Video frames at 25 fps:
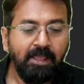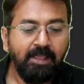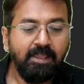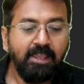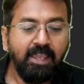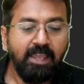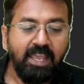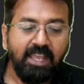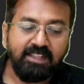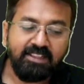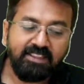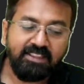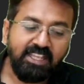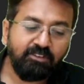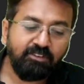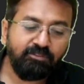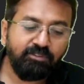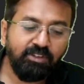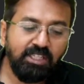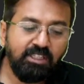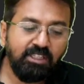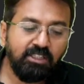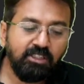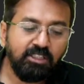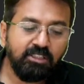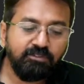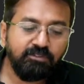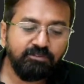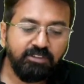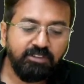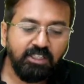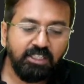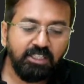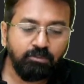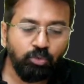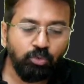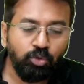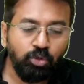And then we'll learn
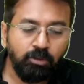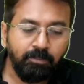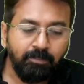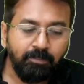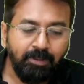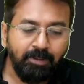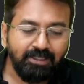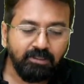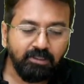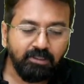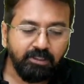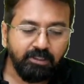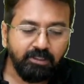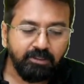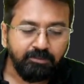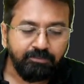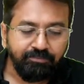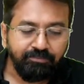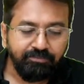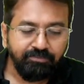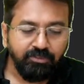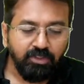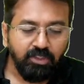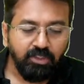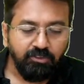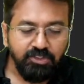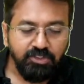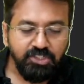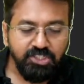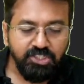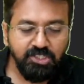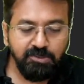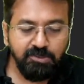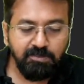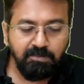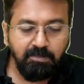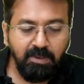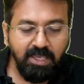one more method, which is
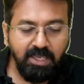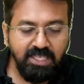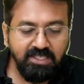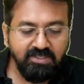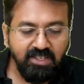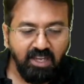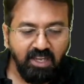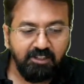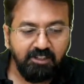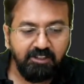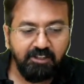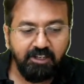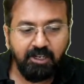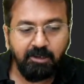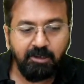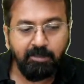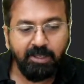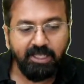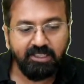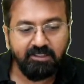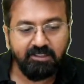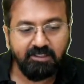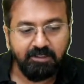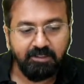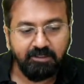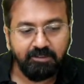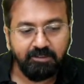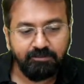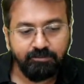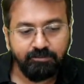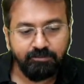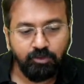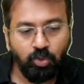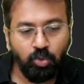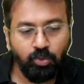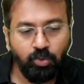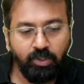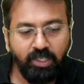base 100 method.
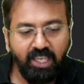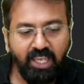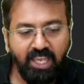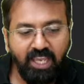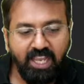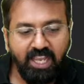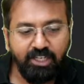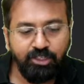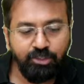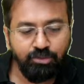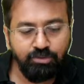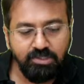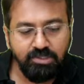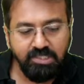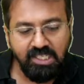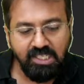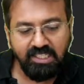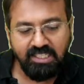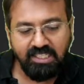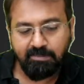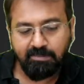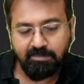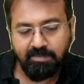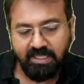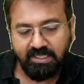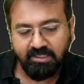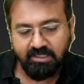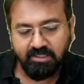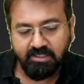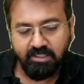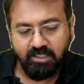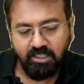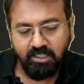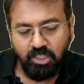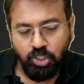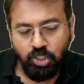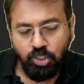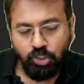Okay, and using that method,
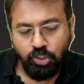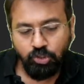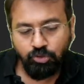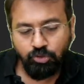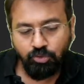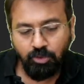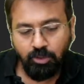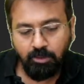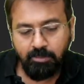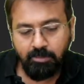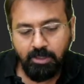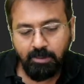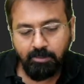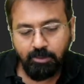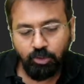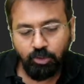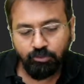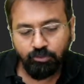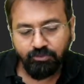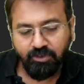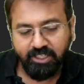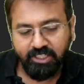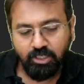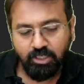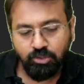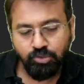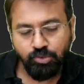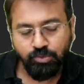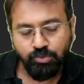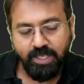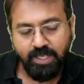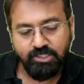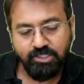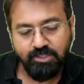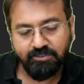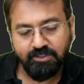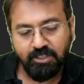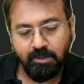you will be able to find out
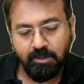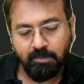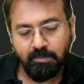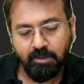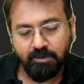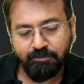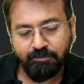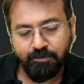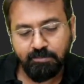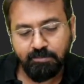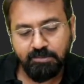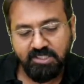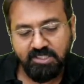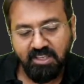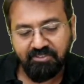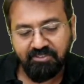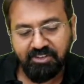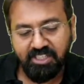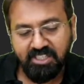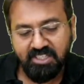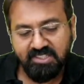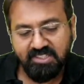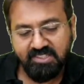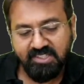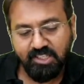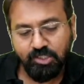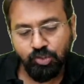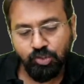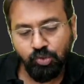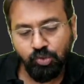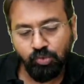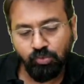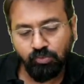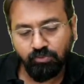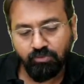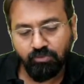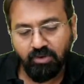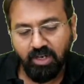squares of the number from 76 to
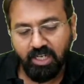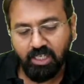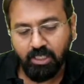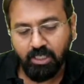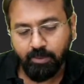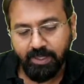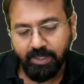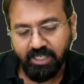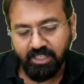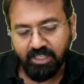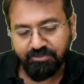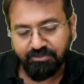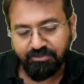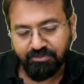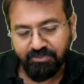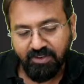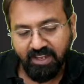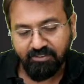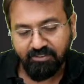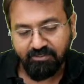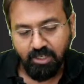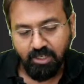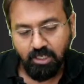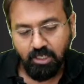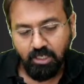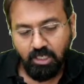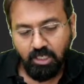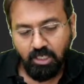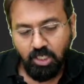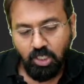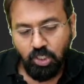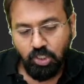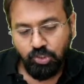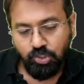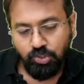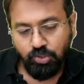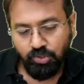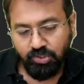125.
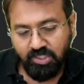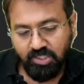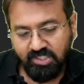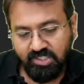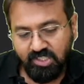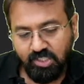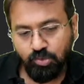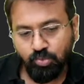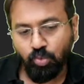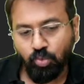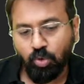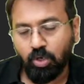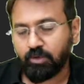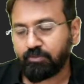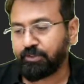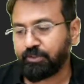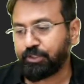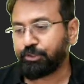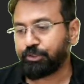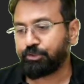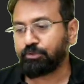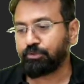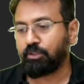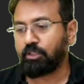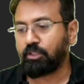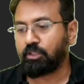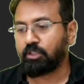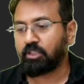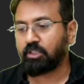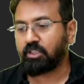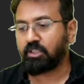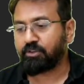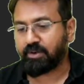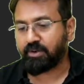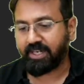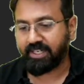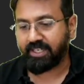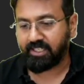So this is what we need to learn
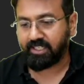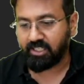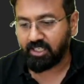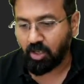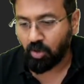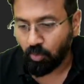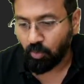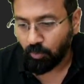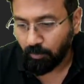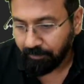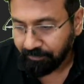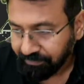right now.